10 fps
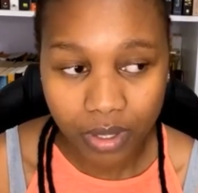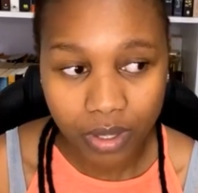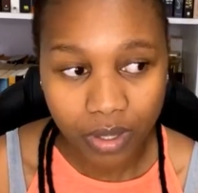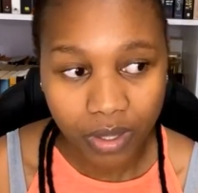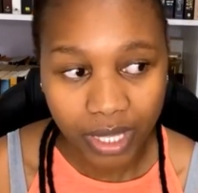
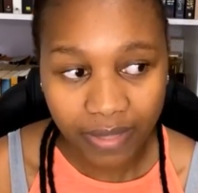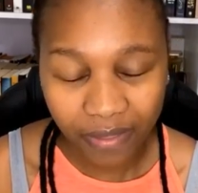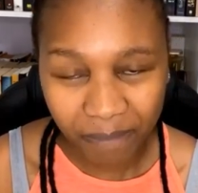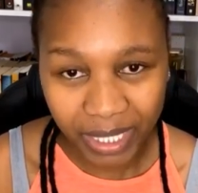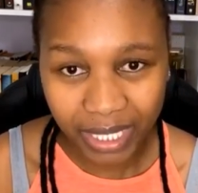In the
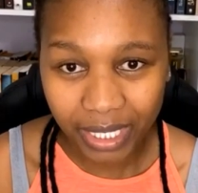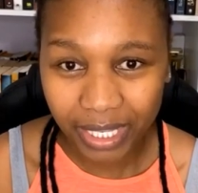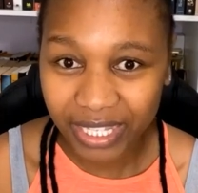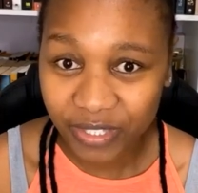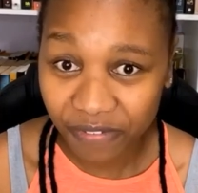beginning,
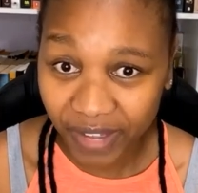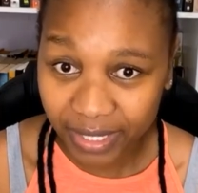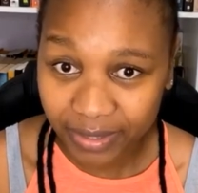it's fun